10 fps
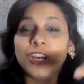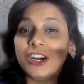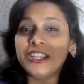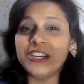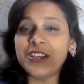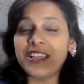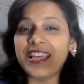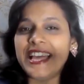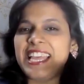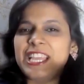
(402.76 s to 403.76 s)
Third,
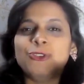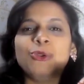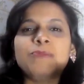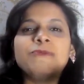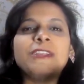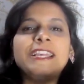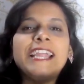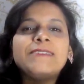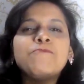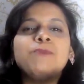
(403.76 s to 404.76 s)
you'll
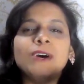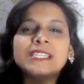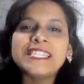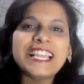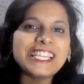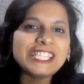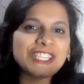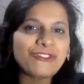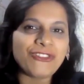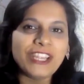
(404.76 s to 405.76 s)
get
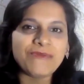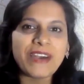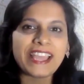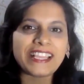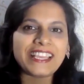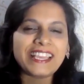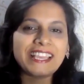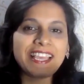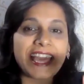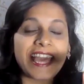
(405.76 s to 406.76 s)
personalized feedback,
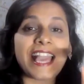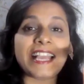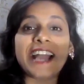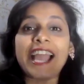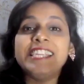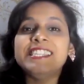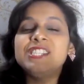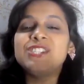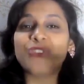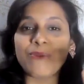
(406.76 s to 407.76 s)

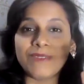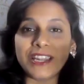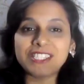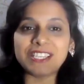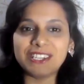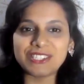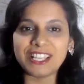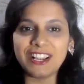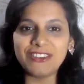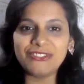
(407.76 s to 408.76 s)
guidance from Liz
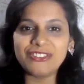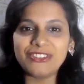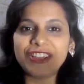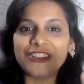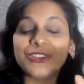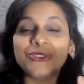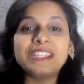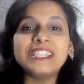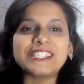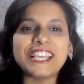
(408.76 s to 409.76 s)
herself
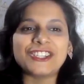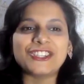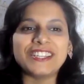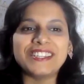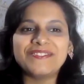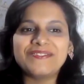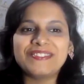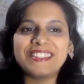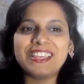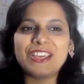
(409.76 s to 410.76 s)
during the session.
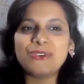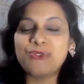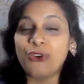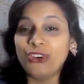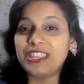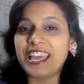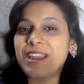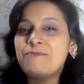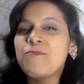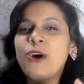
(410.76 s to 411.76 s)
Fourth,
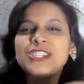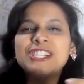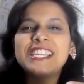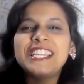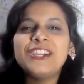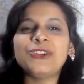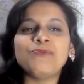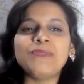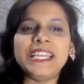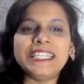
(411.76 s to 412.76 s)
an opportunity
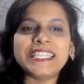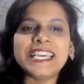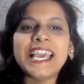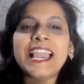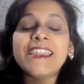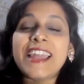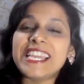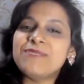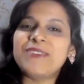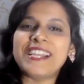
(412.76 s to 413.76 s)
to meet
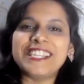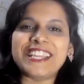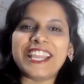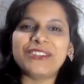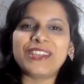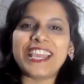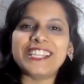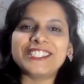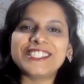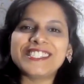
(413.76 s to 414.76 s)
like-minded
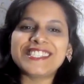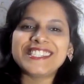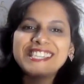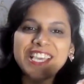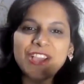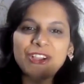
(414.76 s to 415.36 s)
educators